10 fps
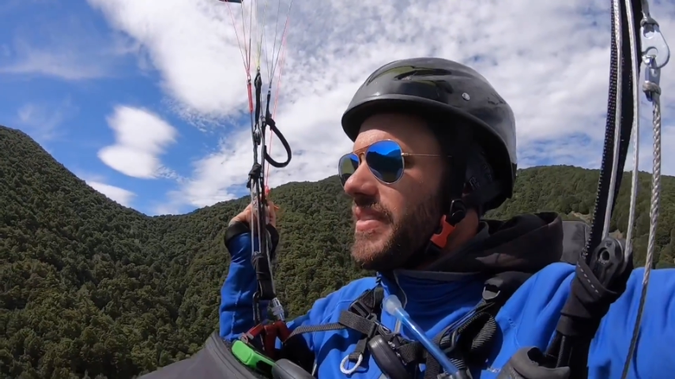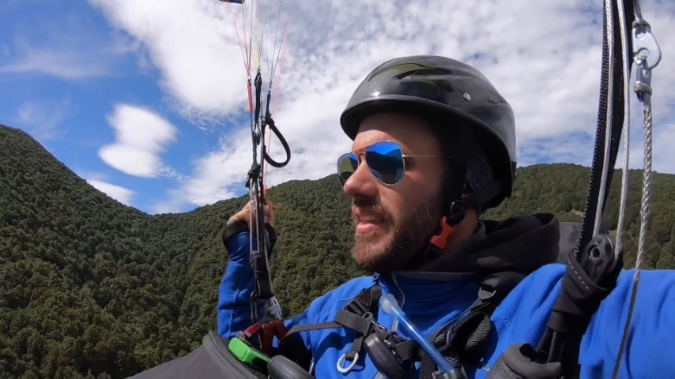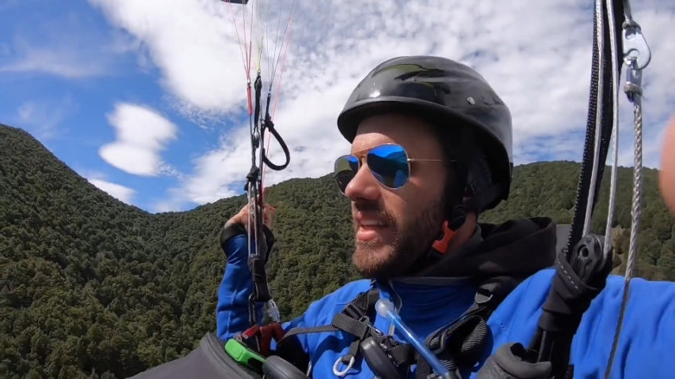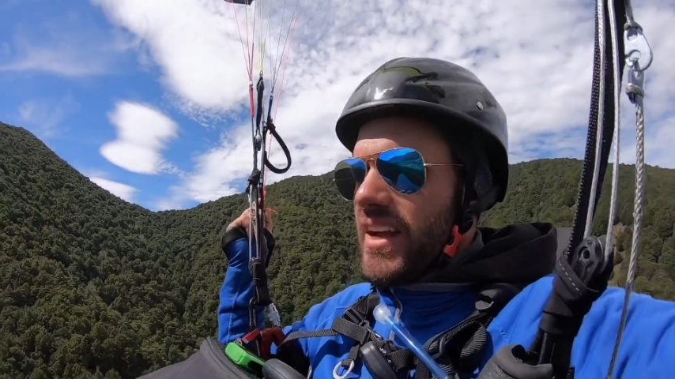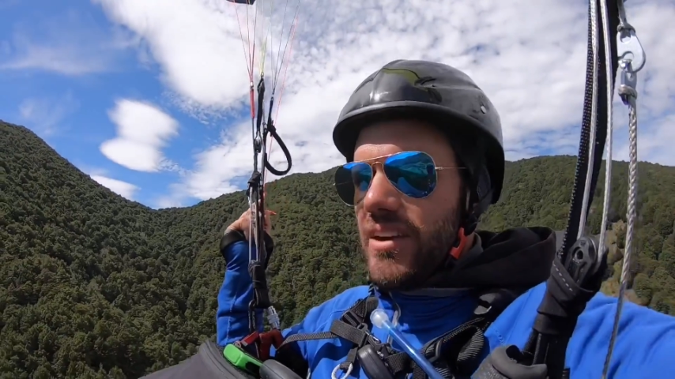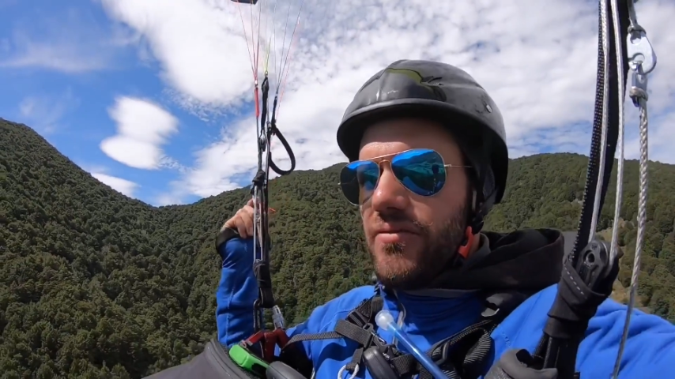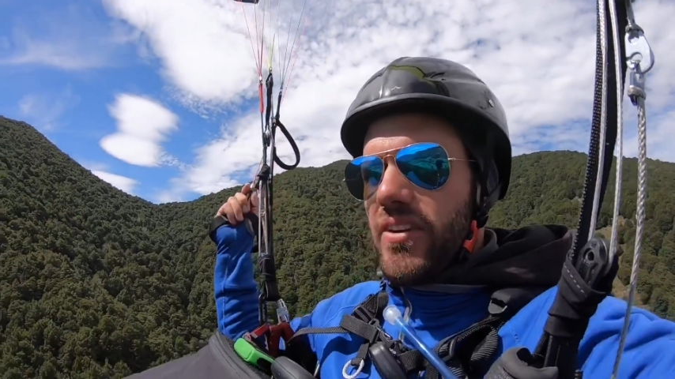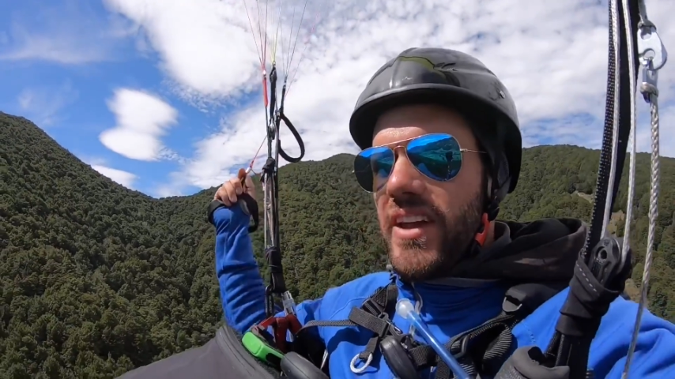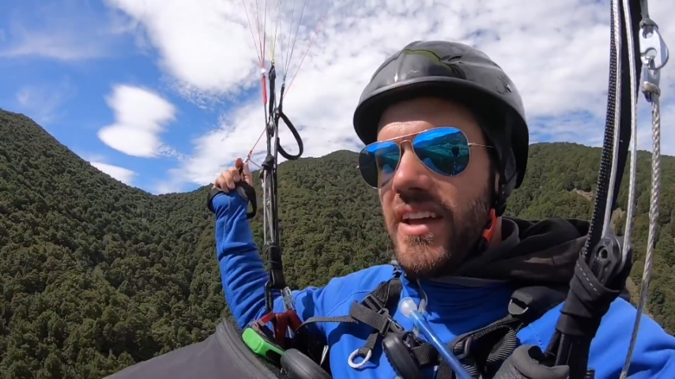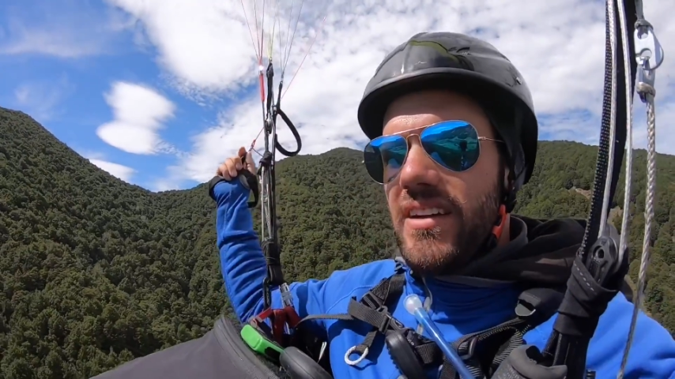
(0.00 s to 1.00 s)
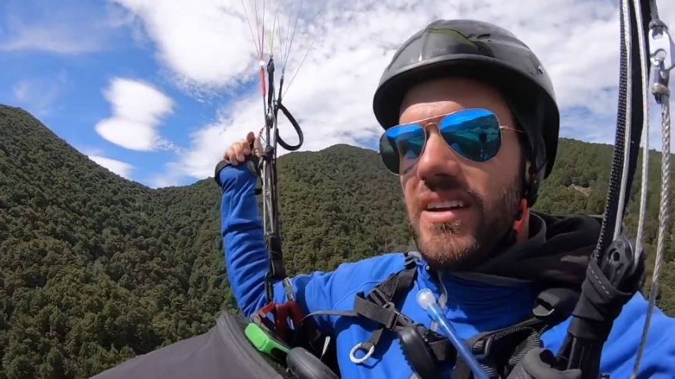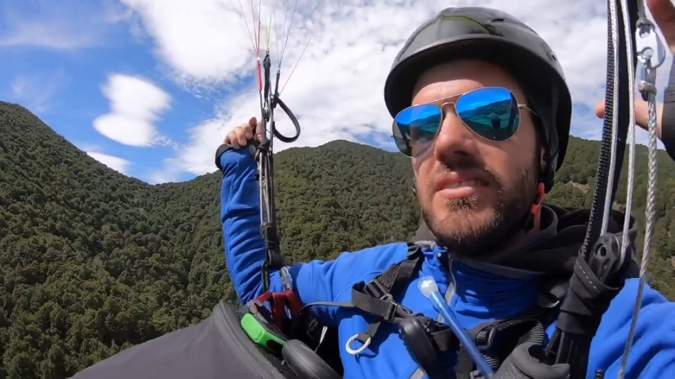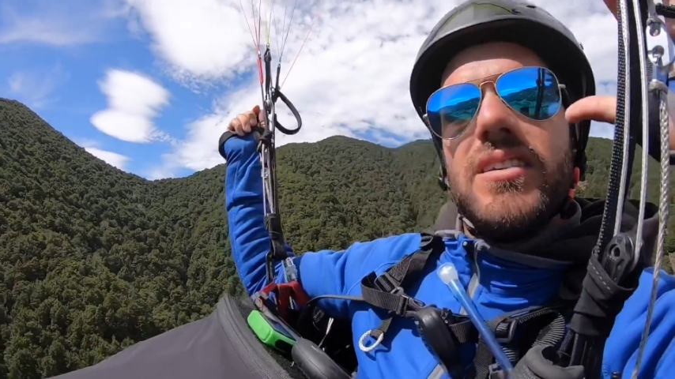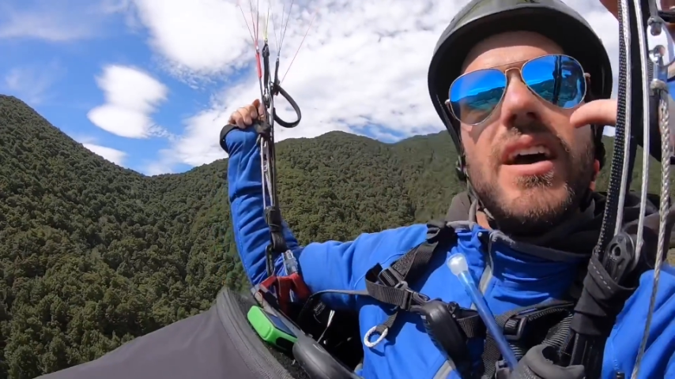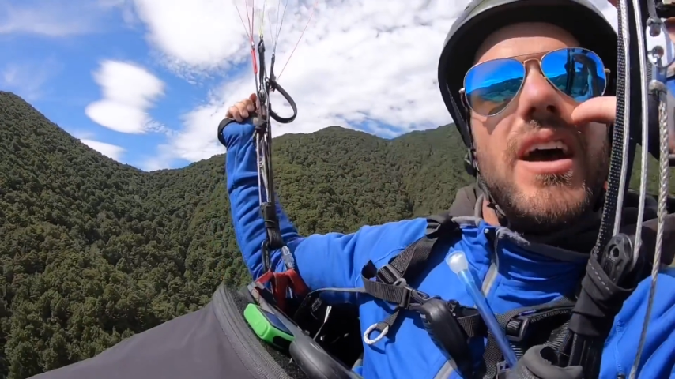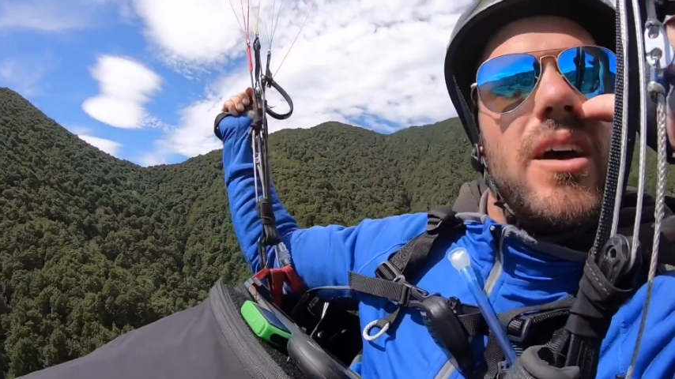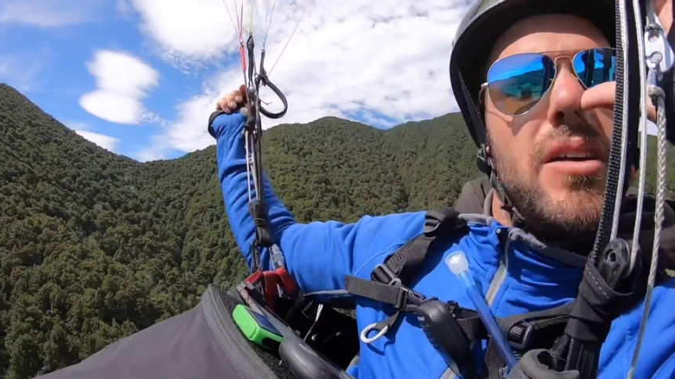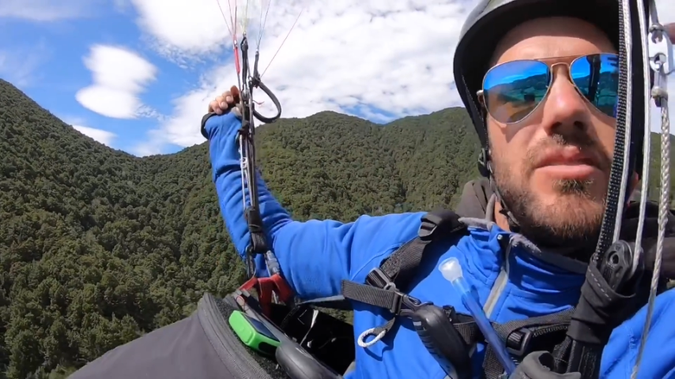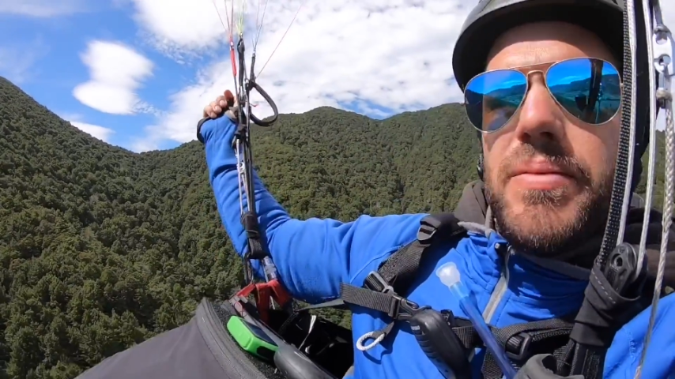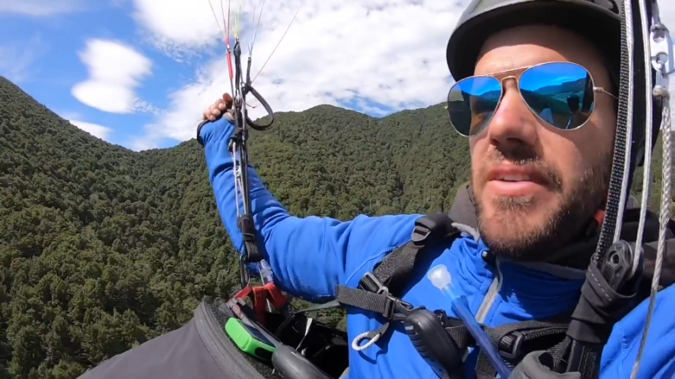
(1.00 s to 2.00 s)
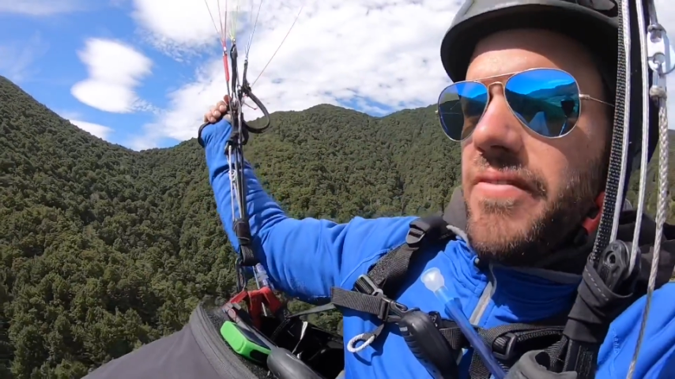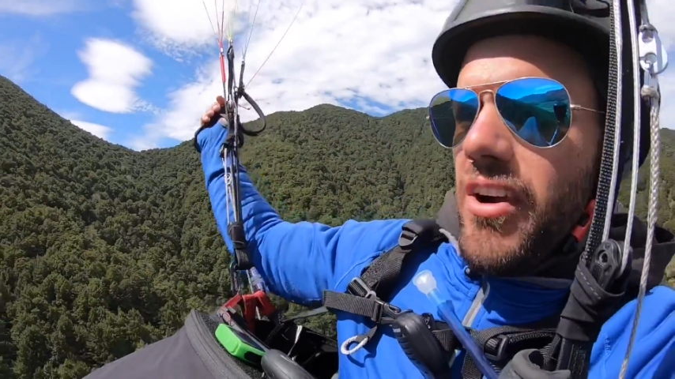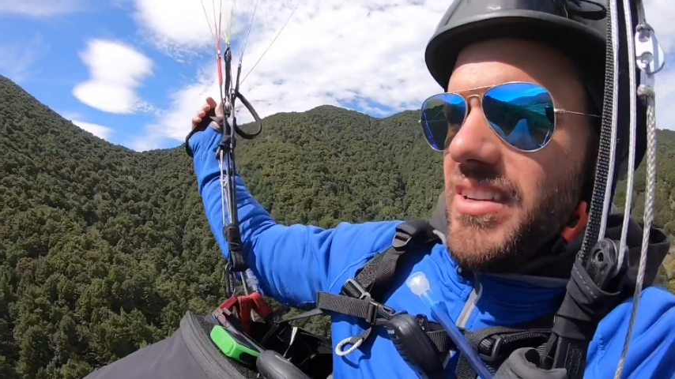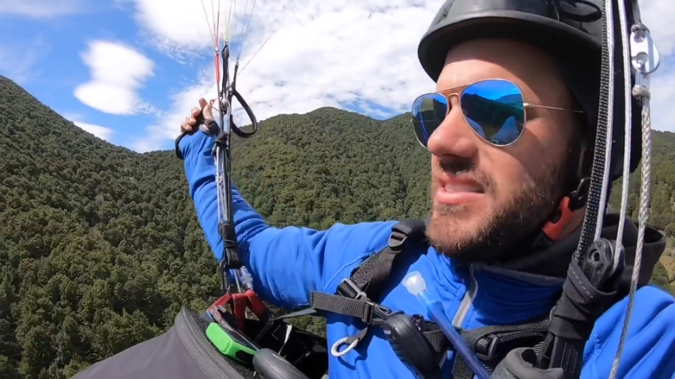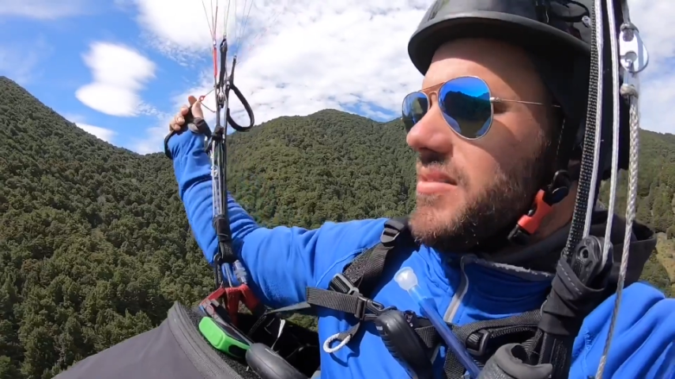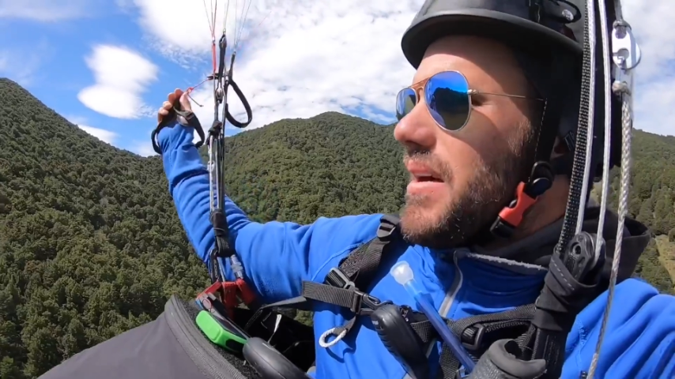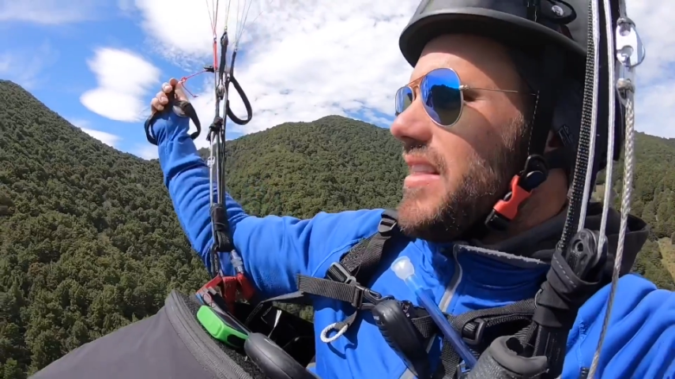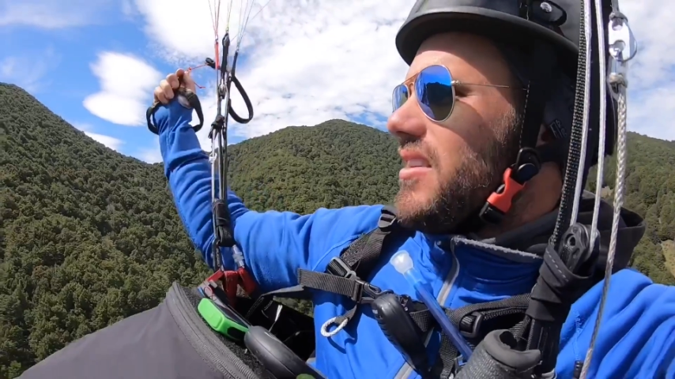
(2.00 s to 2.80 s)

the hill in front here has been forested by the